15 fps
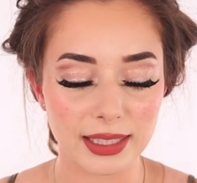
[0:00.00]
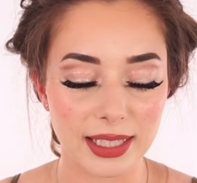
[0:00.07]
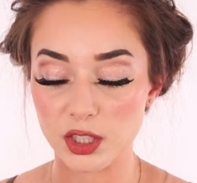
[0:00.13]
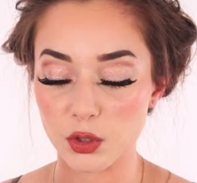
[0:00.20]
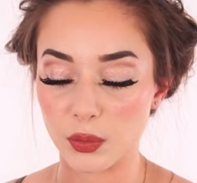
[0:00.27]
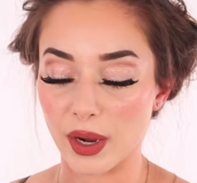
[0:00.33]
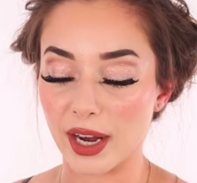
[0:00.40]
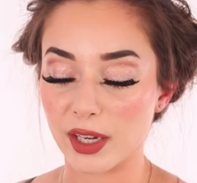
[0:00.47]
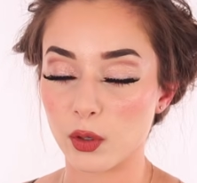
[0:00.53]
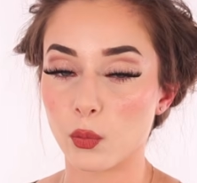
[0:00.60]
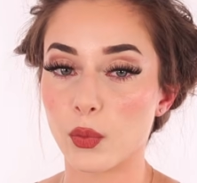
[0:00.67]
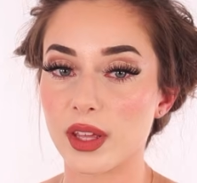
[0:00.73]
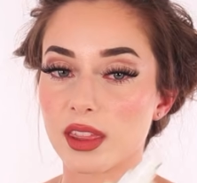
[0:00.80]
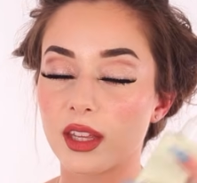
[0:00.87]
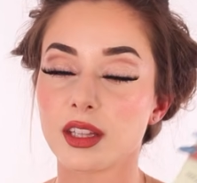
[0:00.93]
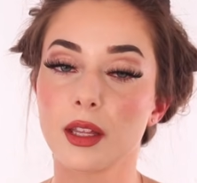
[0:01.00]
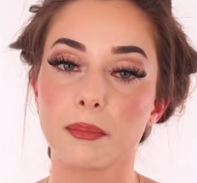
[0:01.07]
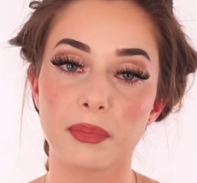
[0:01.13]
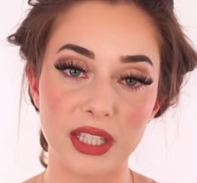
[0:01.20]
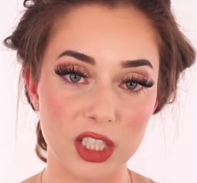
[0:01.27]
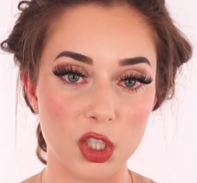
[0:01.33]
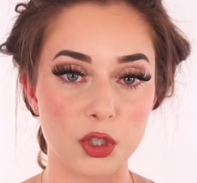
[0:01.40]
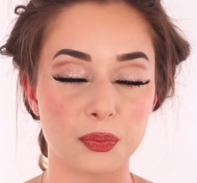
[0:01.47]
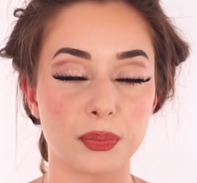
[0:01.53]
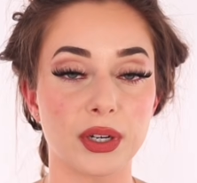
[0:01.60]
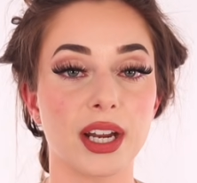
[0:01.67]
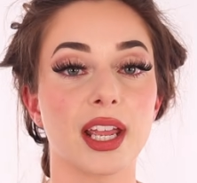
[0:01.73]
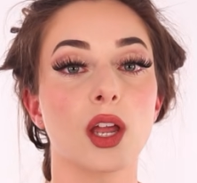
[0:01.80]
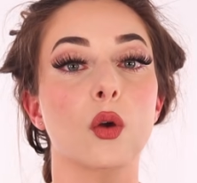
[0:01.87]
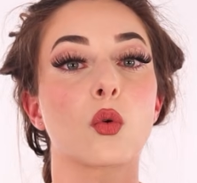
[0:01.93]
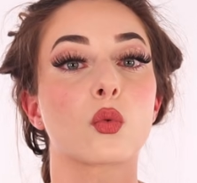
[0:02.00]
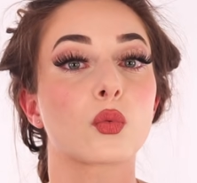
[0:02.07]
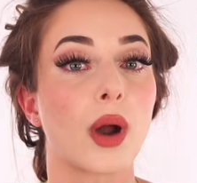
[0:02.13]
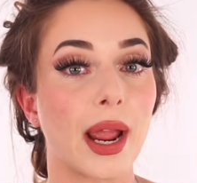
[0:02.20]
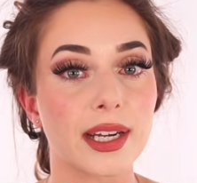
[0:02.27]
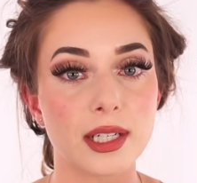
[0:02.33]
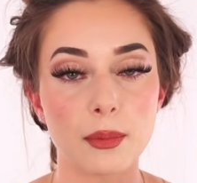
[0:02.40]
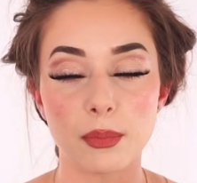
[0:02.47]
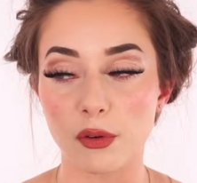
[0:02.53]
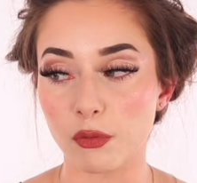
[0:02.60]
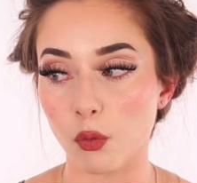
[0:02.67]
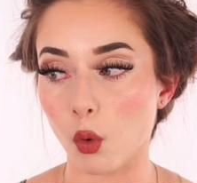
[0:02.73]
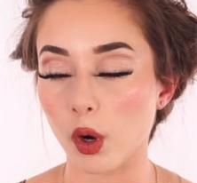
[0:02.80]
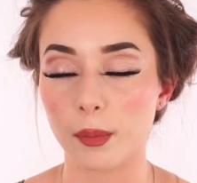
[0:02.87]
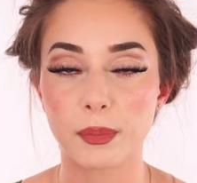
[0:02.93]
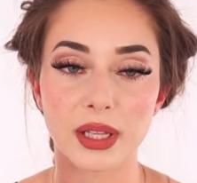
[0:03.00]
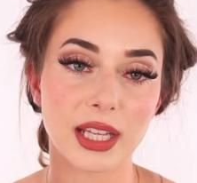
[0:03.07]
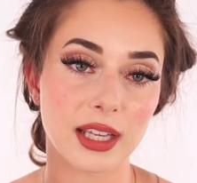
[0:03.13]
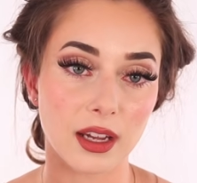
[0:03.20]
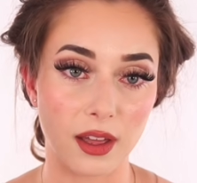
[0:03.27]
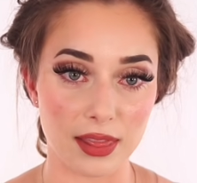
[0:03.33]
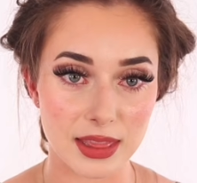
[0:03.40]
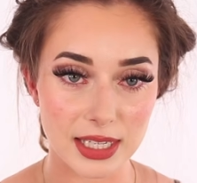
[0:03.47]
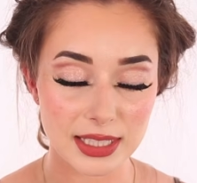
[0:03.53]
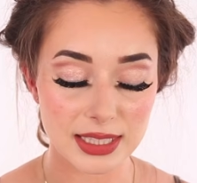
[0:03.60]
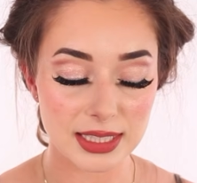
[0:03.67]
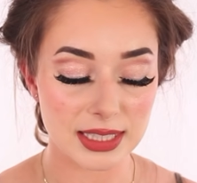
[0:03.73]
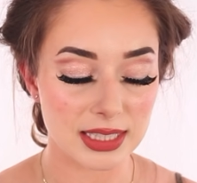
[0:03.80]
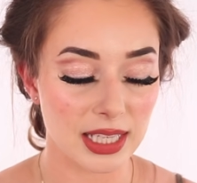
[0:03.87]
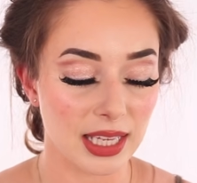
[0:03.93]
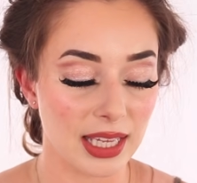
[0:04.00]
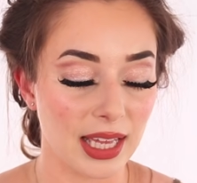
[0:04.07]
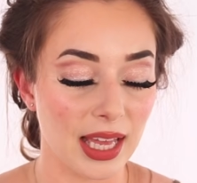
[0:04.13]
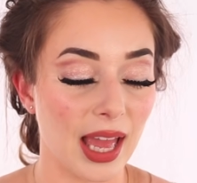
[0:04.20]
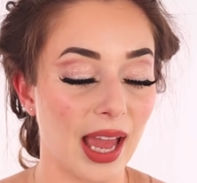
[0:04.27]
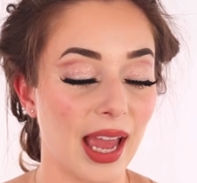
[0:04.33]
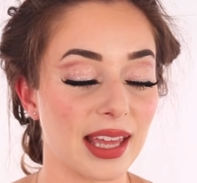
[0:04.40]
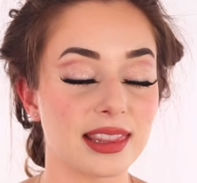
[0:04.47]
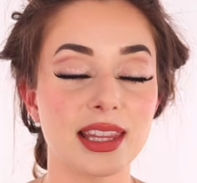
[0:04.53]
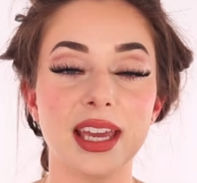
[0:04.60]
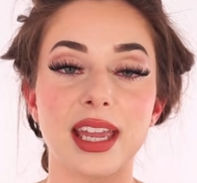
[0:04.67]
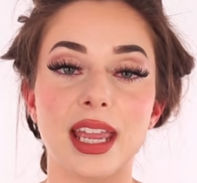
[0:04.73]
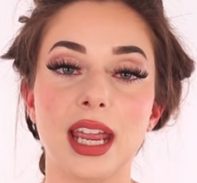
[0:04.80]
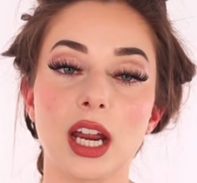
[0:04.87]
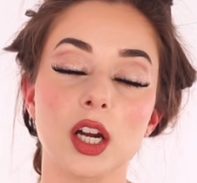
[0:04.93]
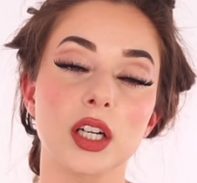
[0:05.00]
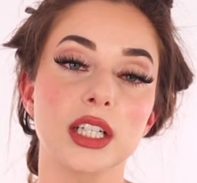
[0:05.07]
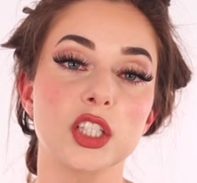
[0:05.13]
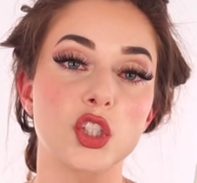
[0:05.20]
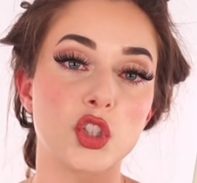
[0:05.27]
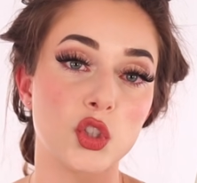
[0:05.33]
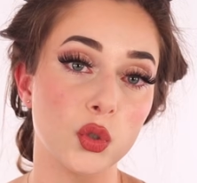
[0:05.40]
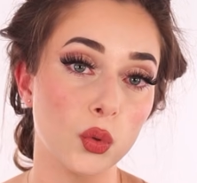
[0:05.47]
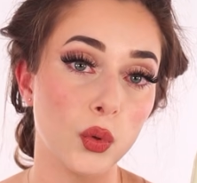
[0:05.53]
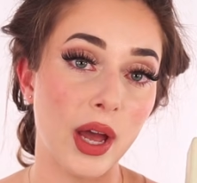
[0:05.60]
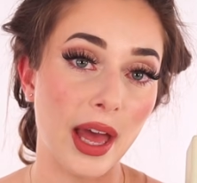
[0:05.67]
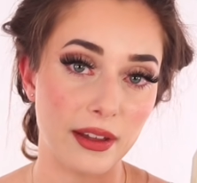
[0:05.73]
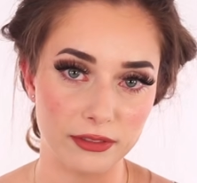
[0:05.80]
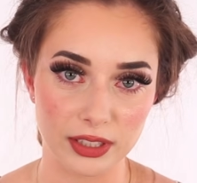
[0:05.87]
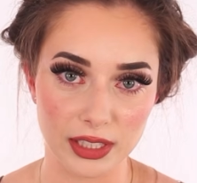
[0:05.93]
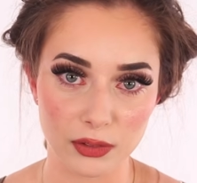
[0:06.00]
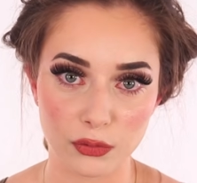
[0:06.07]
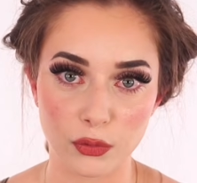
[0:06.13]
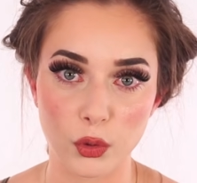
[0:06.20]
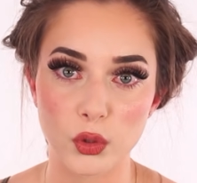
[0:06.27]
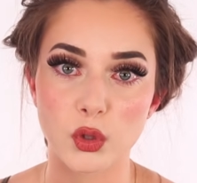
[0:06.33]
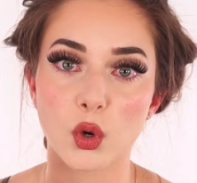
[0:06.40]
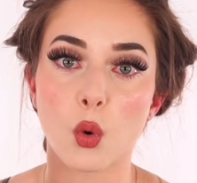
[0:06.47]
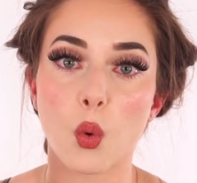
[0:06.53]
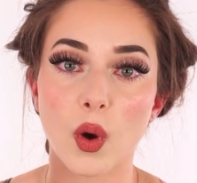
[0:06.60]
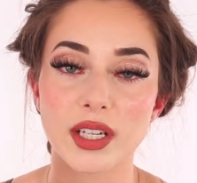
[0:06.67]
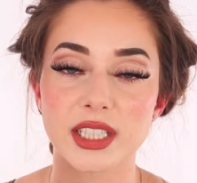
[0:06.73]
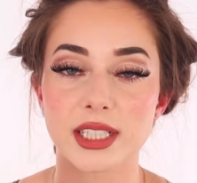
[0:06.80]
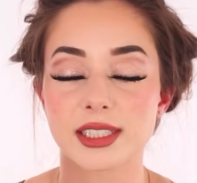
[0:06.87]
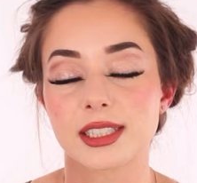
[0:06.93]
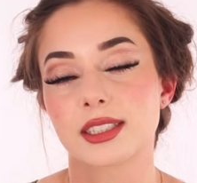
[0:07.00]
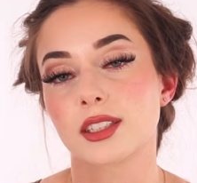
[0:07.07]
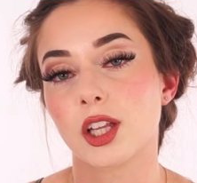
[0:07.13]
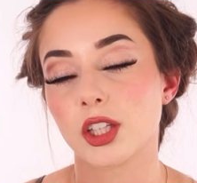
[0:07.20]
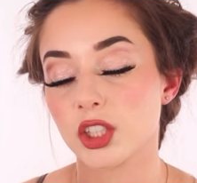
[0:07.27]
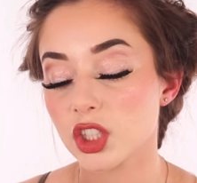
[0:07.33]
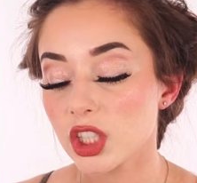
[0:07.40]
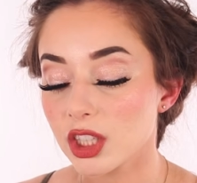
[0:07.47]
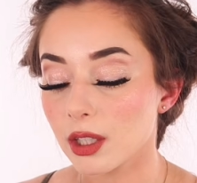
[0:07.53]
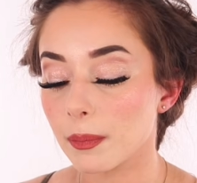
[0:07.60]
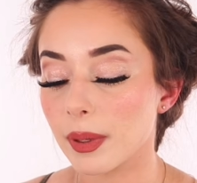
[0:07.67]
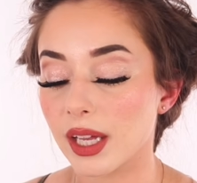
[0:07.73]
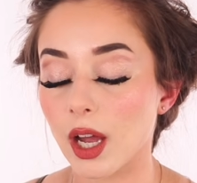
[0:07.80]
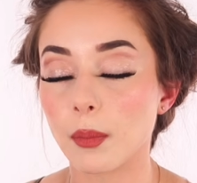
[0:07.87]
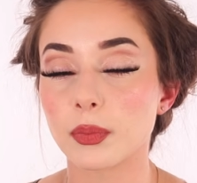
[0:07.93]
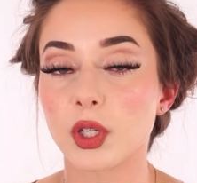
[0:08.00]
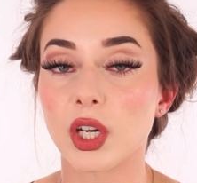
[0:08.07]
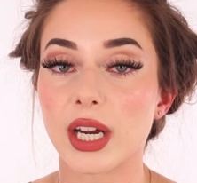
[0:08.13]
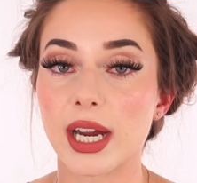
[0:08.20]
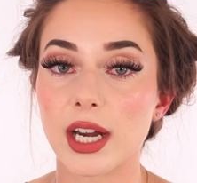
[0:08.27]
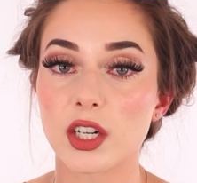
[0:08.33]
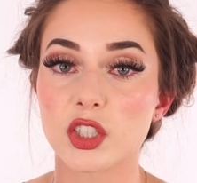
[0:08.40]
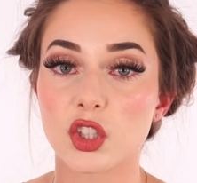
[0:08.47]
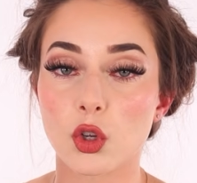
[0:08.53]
I tried with the beach spray right before putting it on this, and the hair is too heavy for the co-and-dot technology to pick up your hair.